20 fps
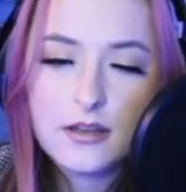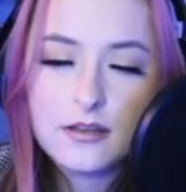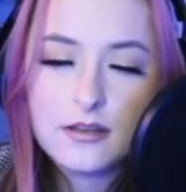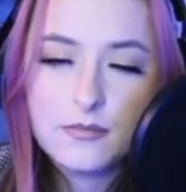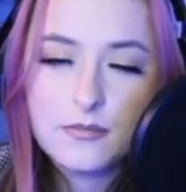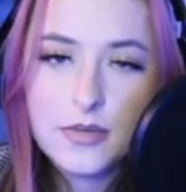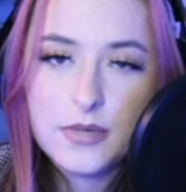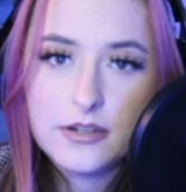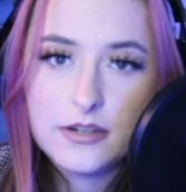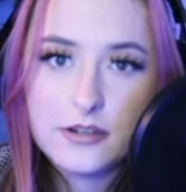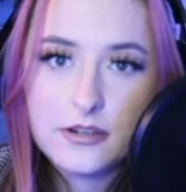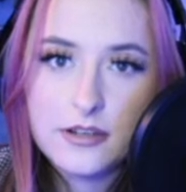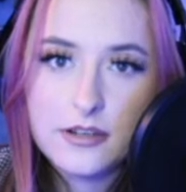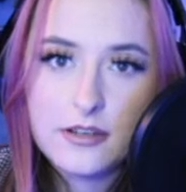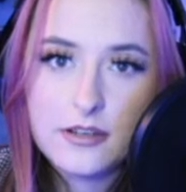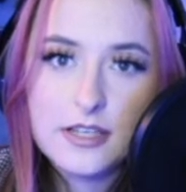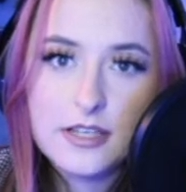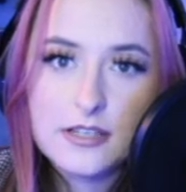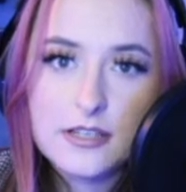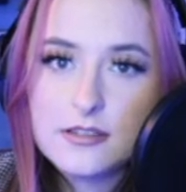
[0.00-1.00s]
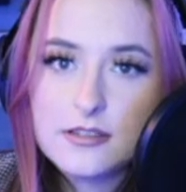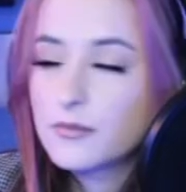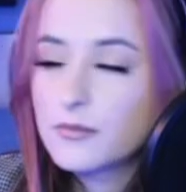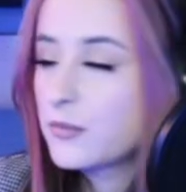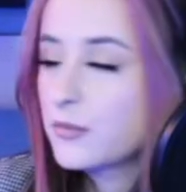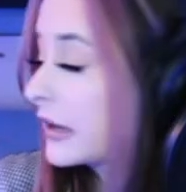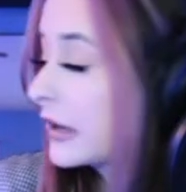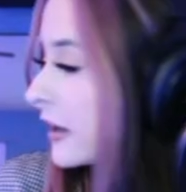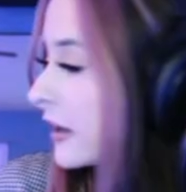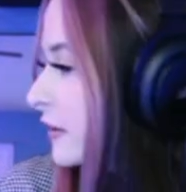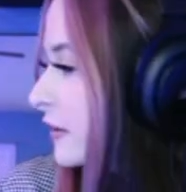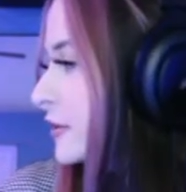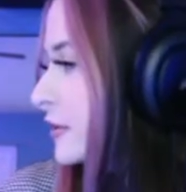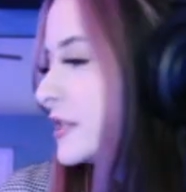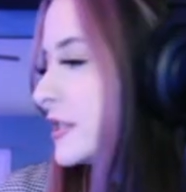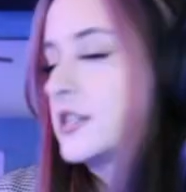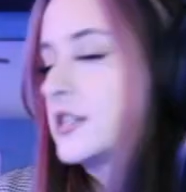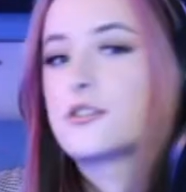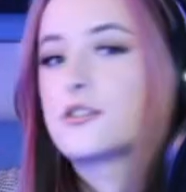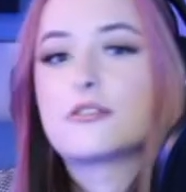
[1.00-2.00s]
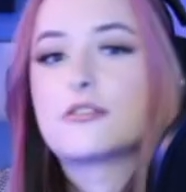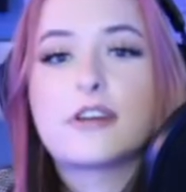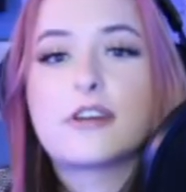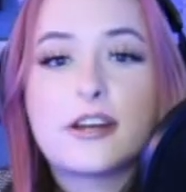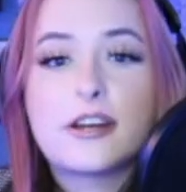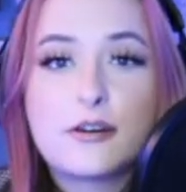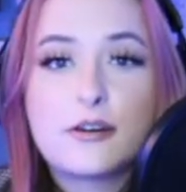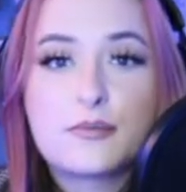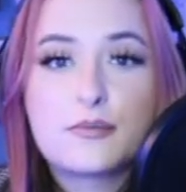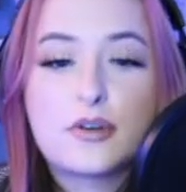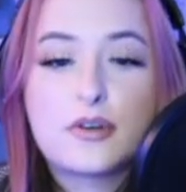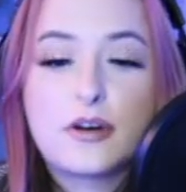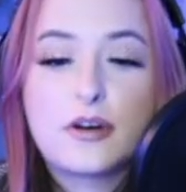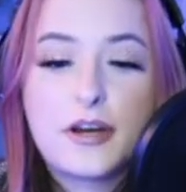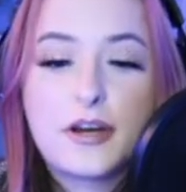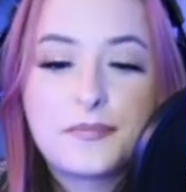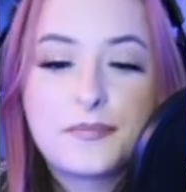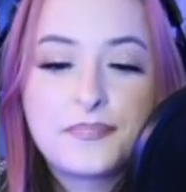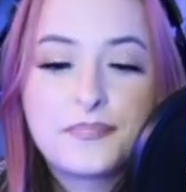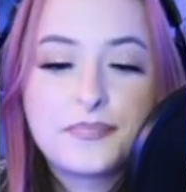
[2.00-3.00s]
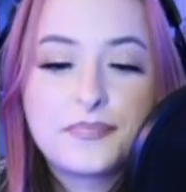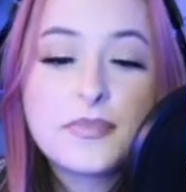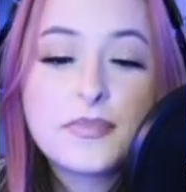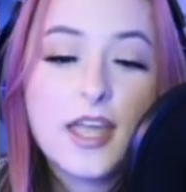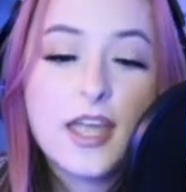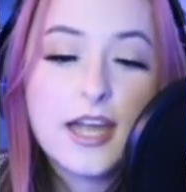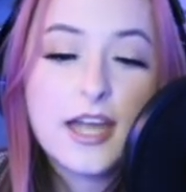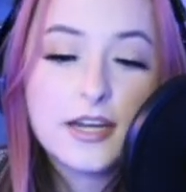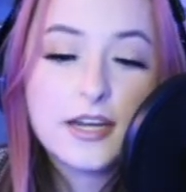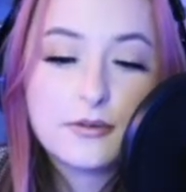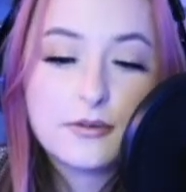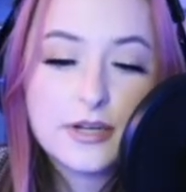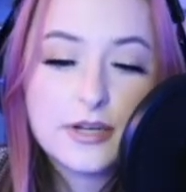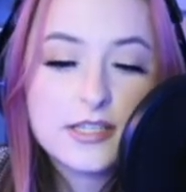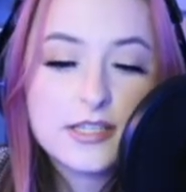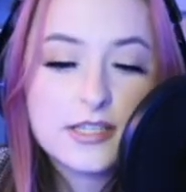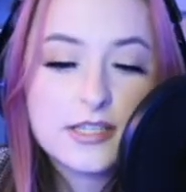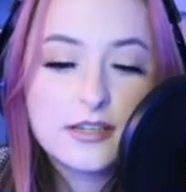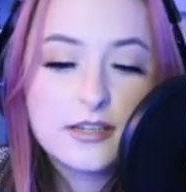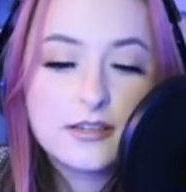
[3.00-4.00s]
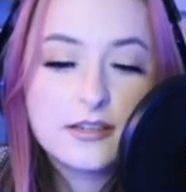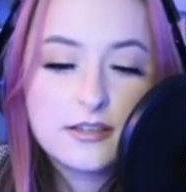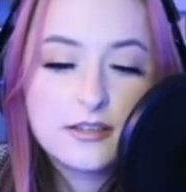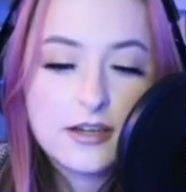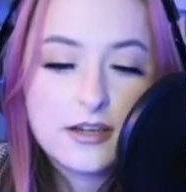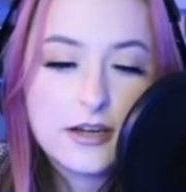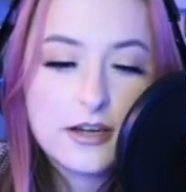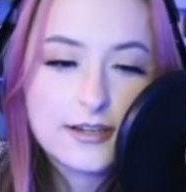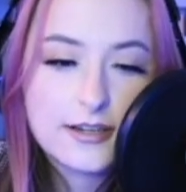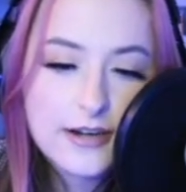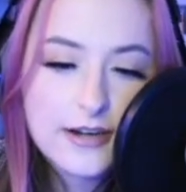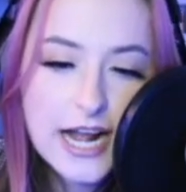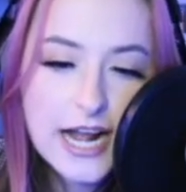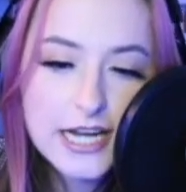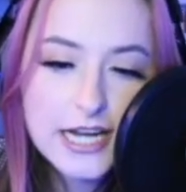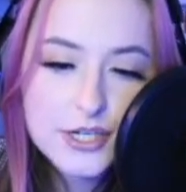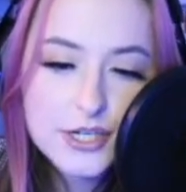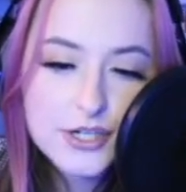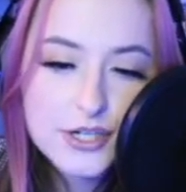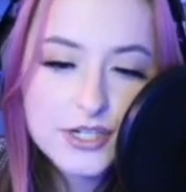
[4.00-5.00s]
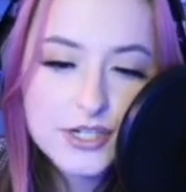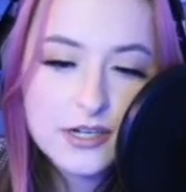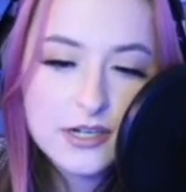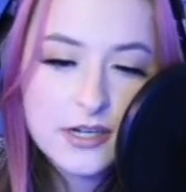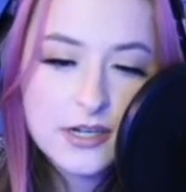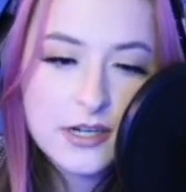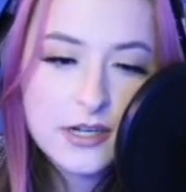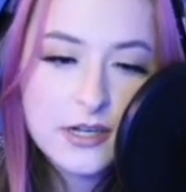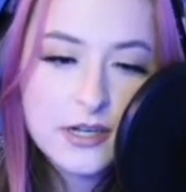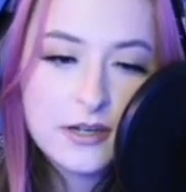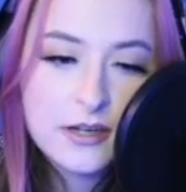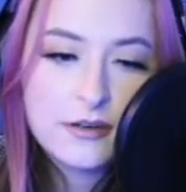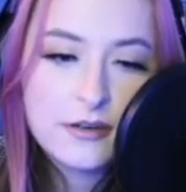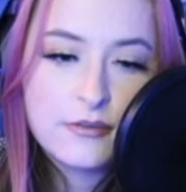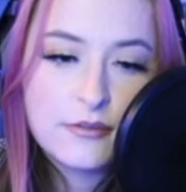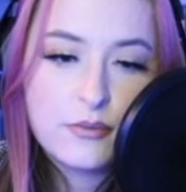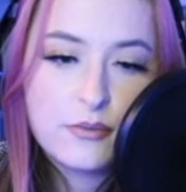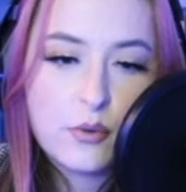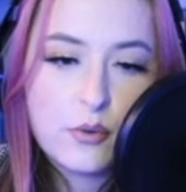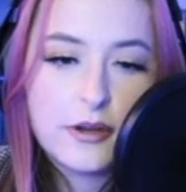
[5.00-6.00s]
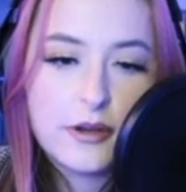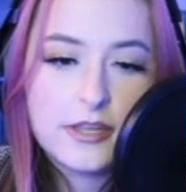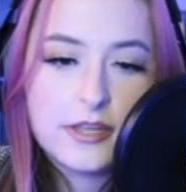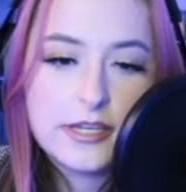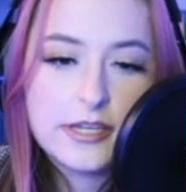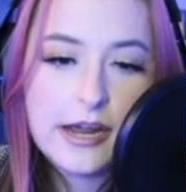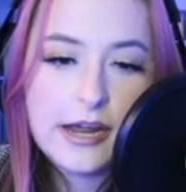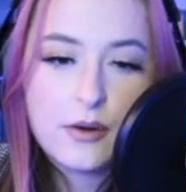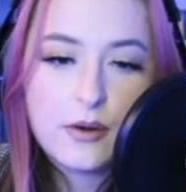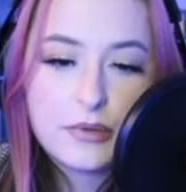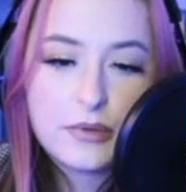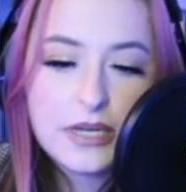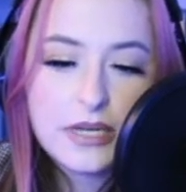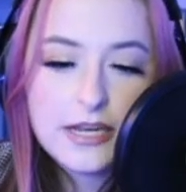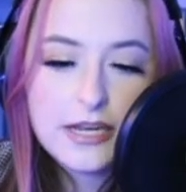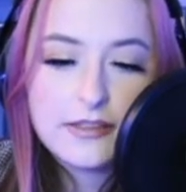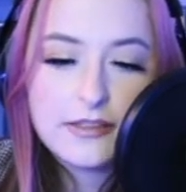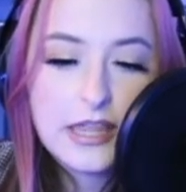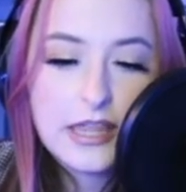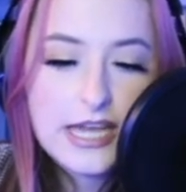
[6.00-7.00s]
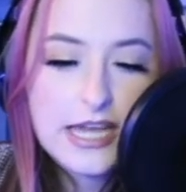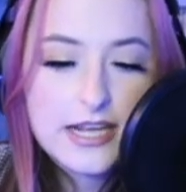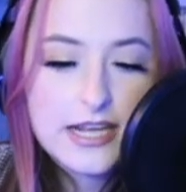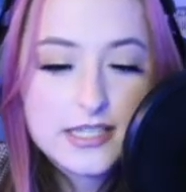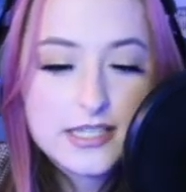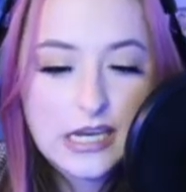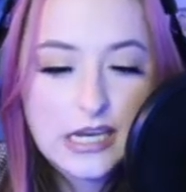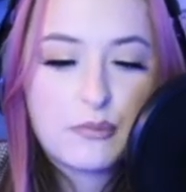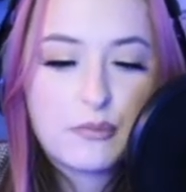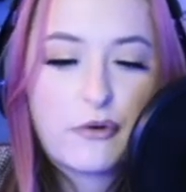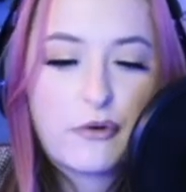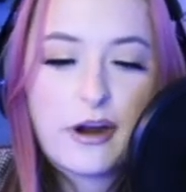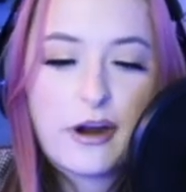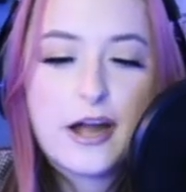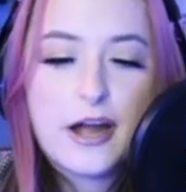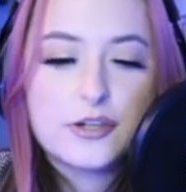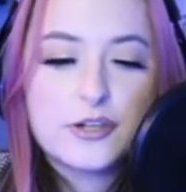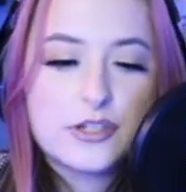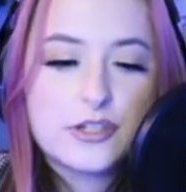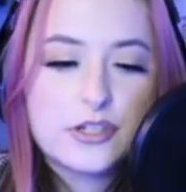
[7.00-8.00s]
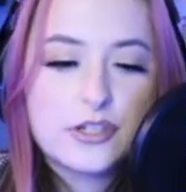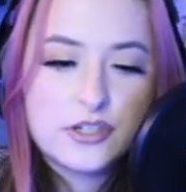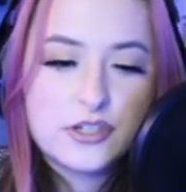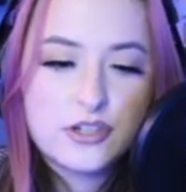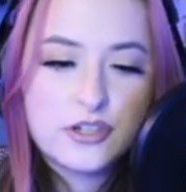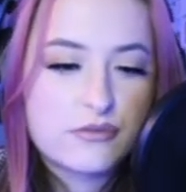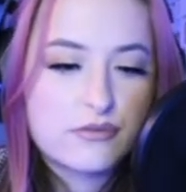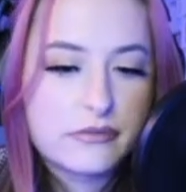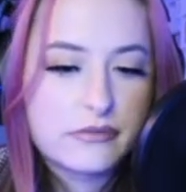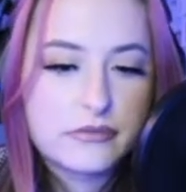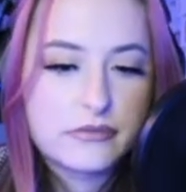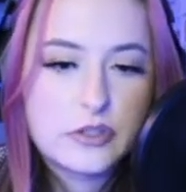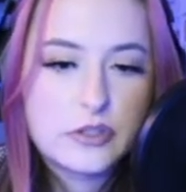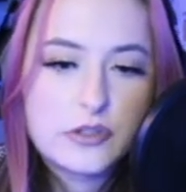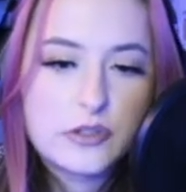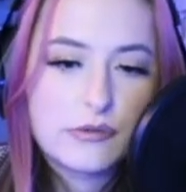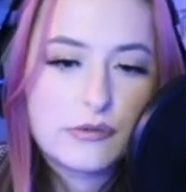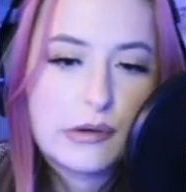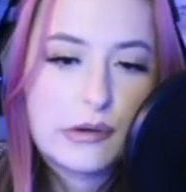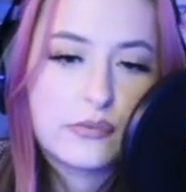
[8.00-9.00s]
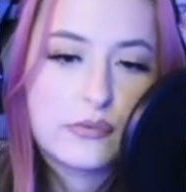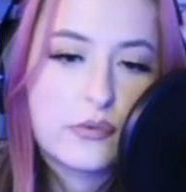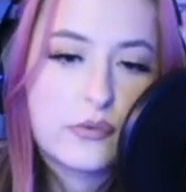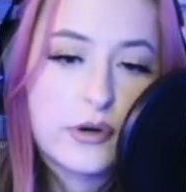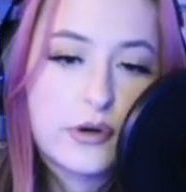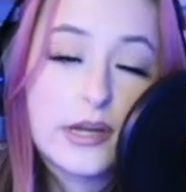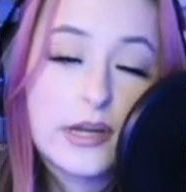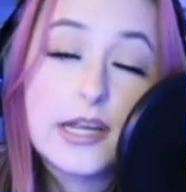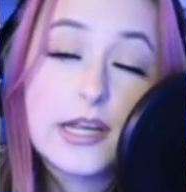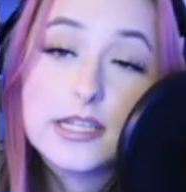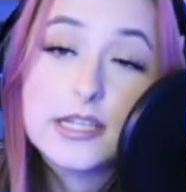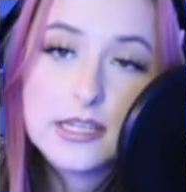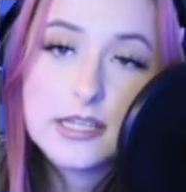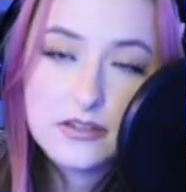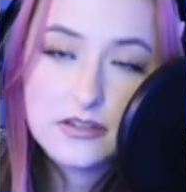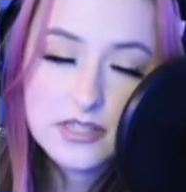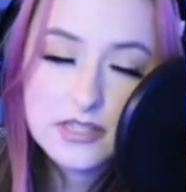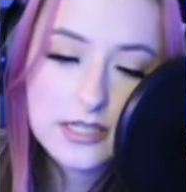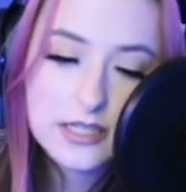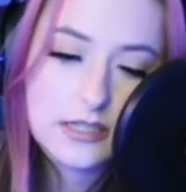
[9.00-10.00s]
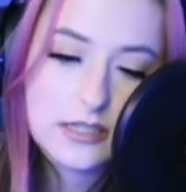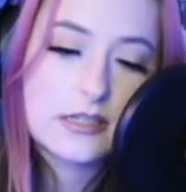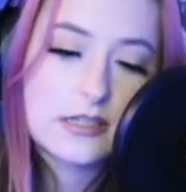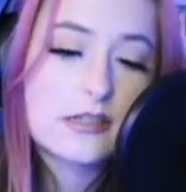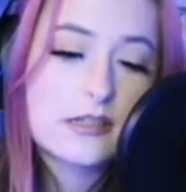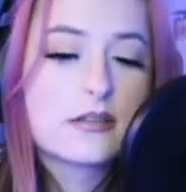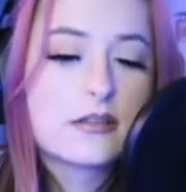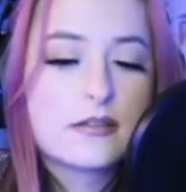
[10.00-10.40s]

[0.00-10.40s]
My dog is begging for attention right now, I'm sorry. Anyways, a crash for the downbeat, and then that same crash just reversed right before it, and it sounds like this.